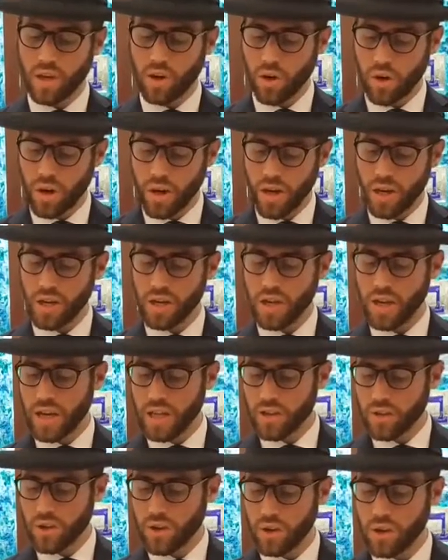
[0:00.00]
Kohen
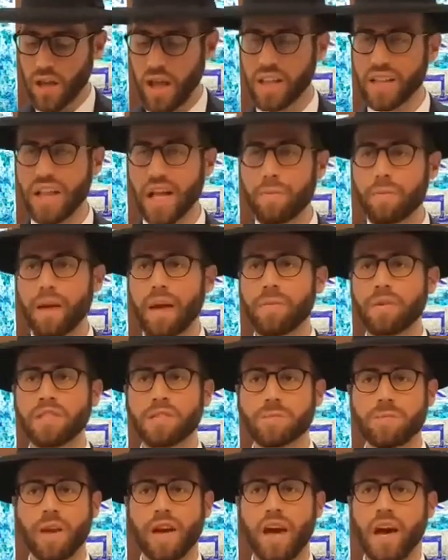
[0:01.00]
gadol al
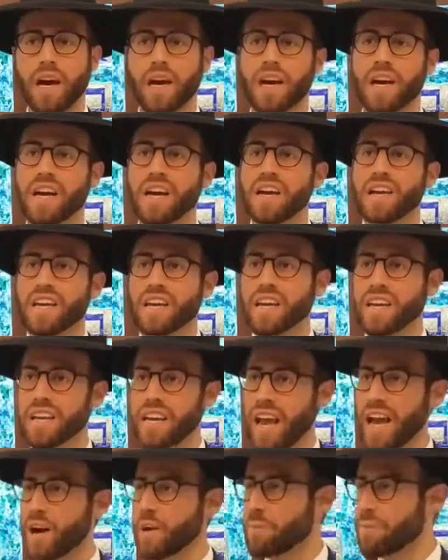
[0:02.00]
gabei He
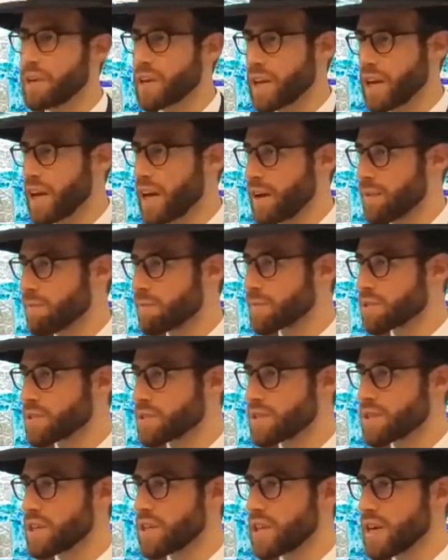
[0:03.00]
now
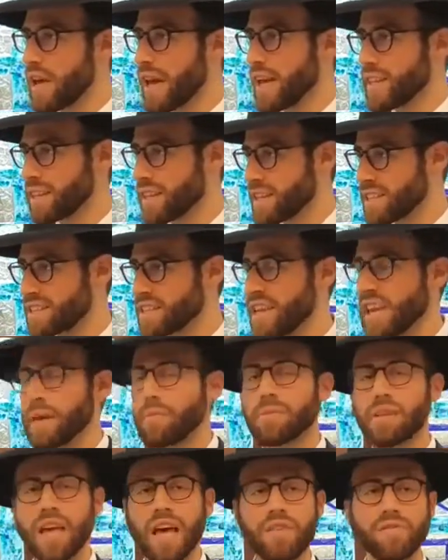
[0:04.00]
becomes at the
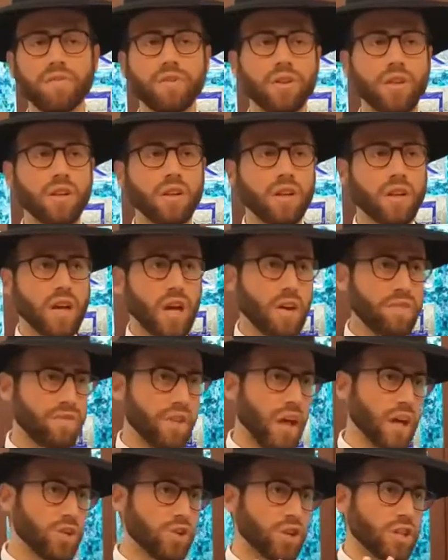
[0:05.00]
same level of
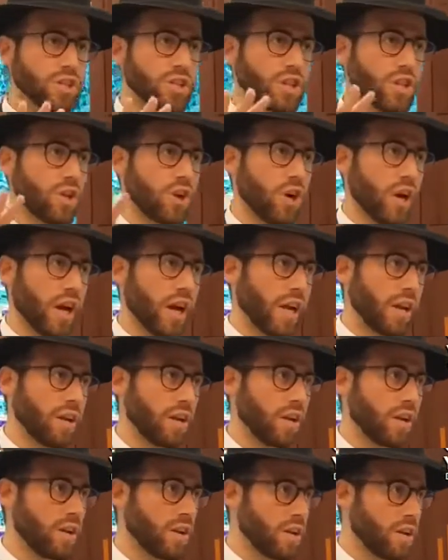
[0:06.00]
not just the
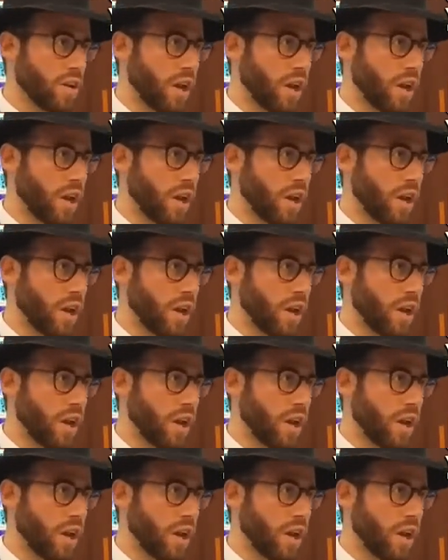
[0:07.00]
Kohen,